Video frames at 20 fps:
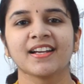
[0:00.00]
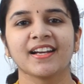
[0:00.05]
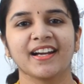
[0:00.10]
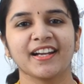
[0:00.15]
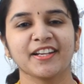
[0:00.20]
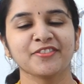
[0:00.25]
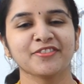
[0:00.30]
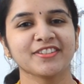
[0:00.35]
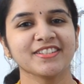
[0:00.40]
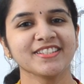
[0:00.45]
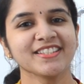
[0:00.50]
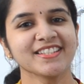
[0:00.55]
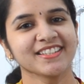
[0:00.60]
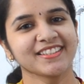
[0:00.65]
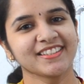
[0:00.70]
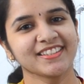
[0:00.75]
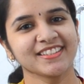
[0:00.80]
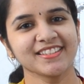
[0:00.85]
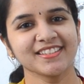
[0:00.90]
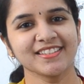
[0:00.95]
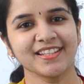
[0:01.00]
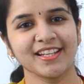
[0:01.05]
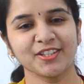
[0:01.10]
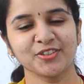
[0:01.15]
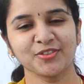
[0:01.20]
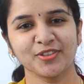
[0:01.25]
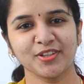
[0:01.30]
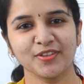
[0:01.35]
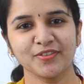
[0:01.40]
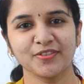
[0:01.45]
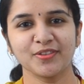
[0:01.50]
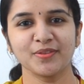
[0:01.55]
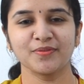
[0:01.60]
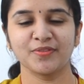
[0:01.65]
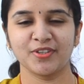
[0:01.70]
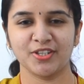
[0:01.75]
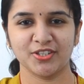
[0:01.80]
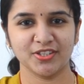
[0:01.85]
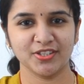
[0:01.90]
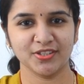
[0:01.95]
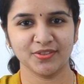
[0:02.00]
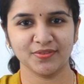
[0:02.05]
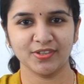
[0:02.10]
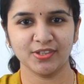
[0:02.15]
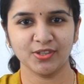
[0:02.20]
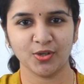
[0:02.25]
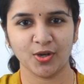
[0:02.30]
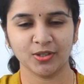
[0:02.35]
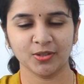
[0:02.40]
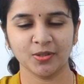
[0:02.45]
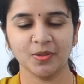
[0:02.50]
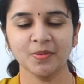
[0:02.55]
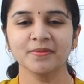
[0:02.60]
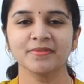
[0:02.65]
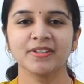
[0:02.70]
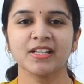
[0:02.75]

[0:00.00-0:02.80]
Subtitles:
Hi friends, this is Aishwarya from Freshersworld.com.